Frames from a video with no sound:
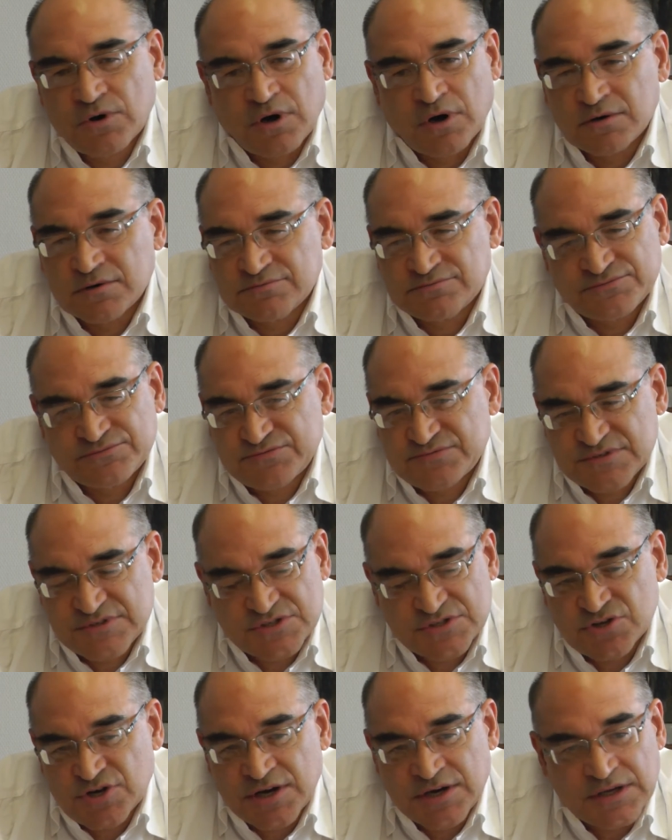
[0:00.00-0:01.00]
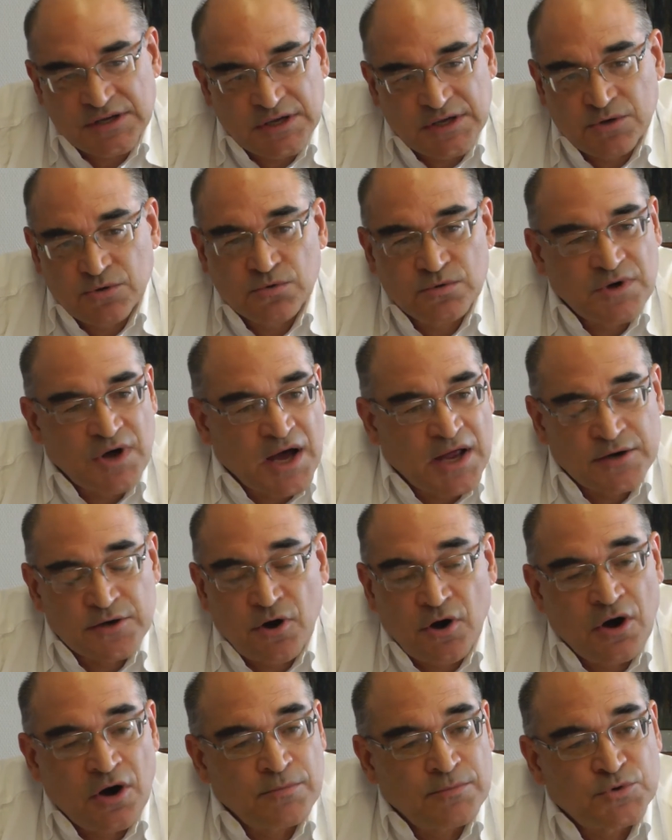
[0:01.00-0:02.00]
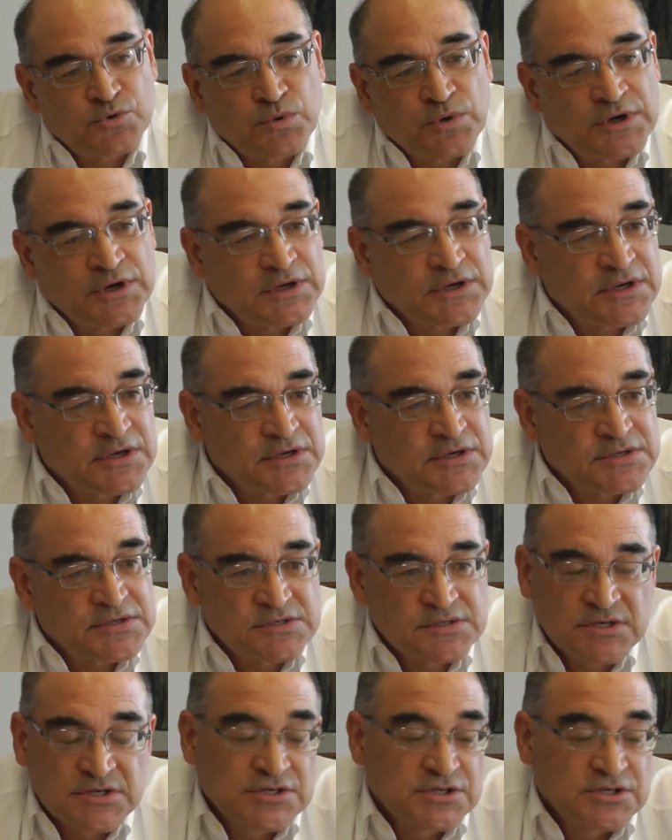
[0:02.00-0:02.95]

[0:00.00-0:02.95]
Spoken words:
of striking unarmed workers.